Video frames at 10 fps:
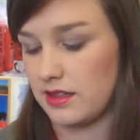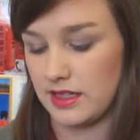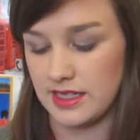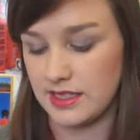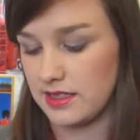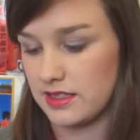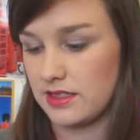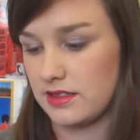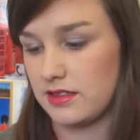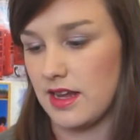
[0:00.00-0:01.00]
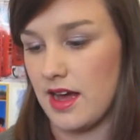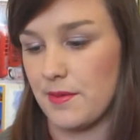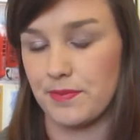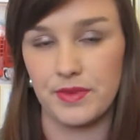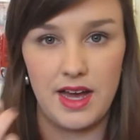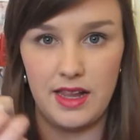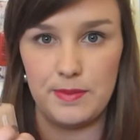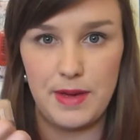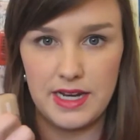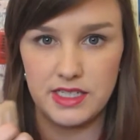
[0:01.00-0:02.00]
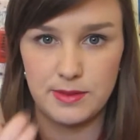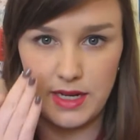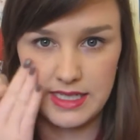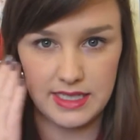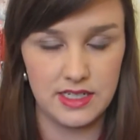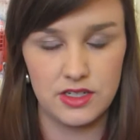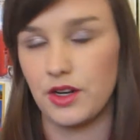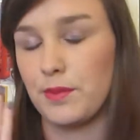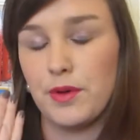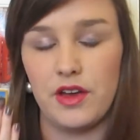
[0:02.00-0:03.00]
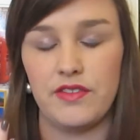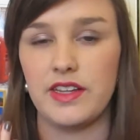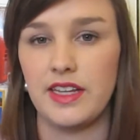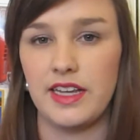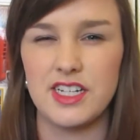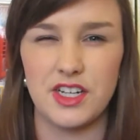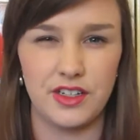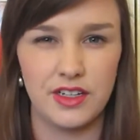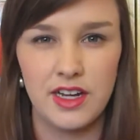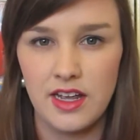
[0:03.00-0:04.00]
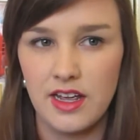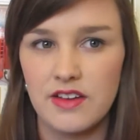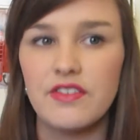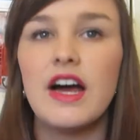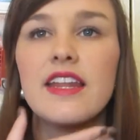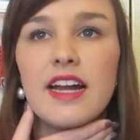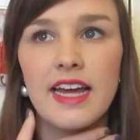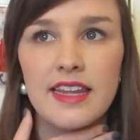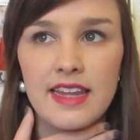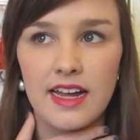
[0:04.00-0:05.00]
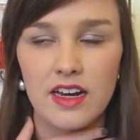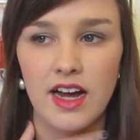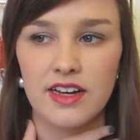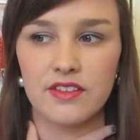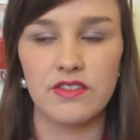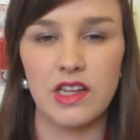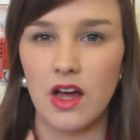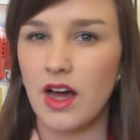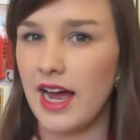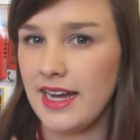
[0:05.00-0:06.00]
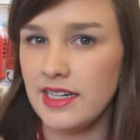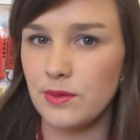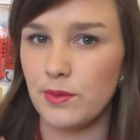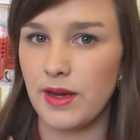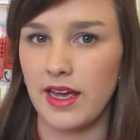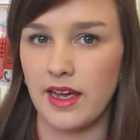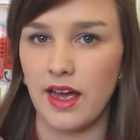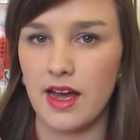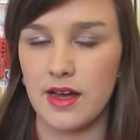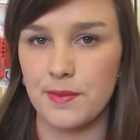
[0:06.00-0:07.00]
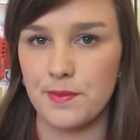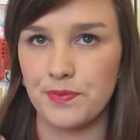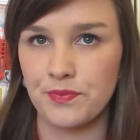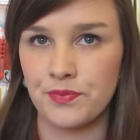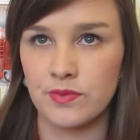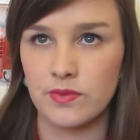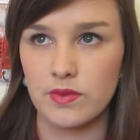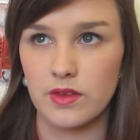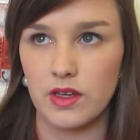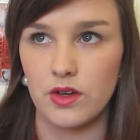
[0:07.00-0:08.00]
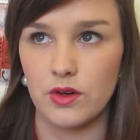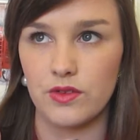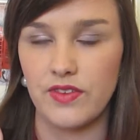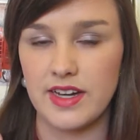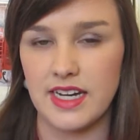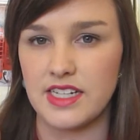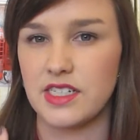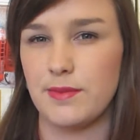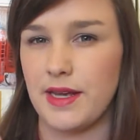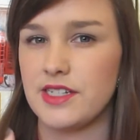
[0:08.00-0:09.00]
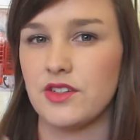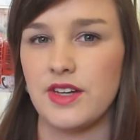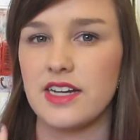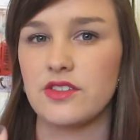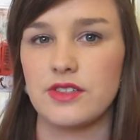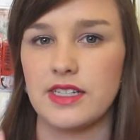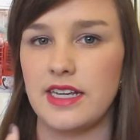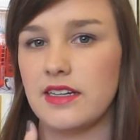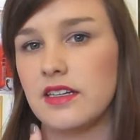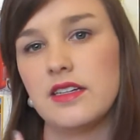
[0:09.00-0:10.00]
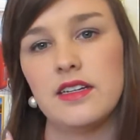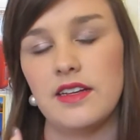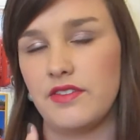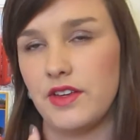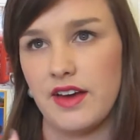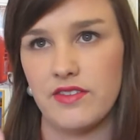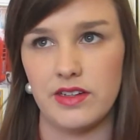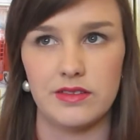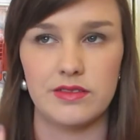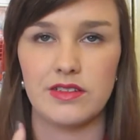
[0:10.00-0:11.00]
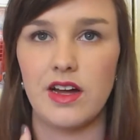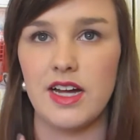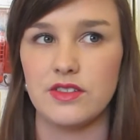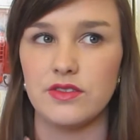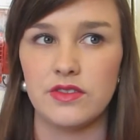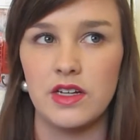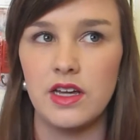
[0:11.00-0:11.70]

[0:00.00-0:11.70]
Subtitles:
This colour matches my skin tone perfectly. I don't find that I get that kind of line where your foundation meets your natural skin if you haven't kind of